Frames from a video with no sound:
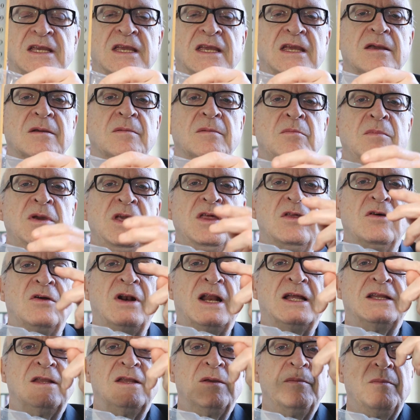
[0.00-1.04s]
This is how
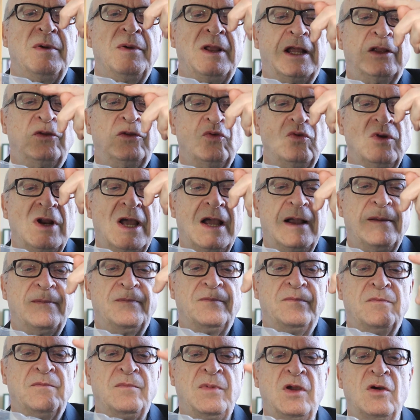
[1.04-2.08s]
I measure the
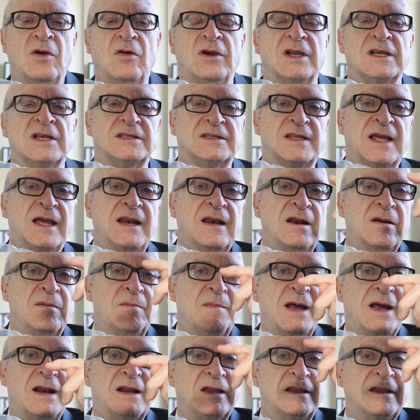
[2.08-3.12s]
temperature. I see that
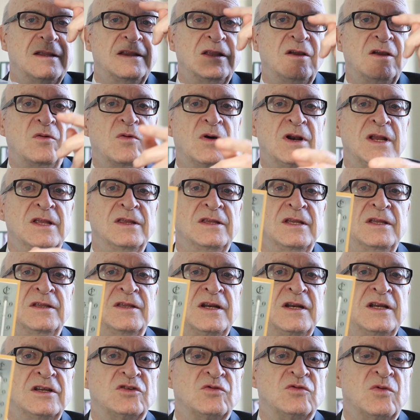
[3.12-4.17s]
it is in the range of
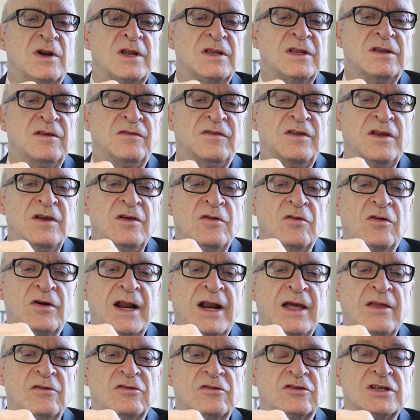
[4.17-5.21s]
43,
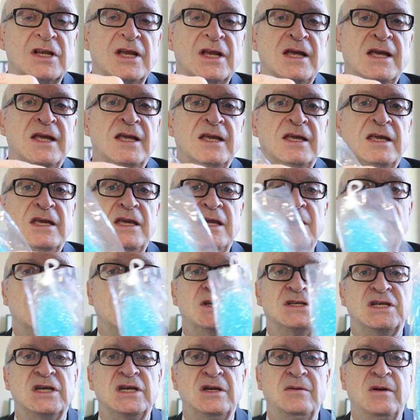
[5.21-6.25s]
45
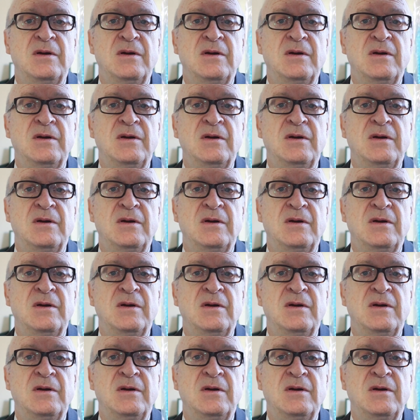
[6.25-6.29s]
degrees,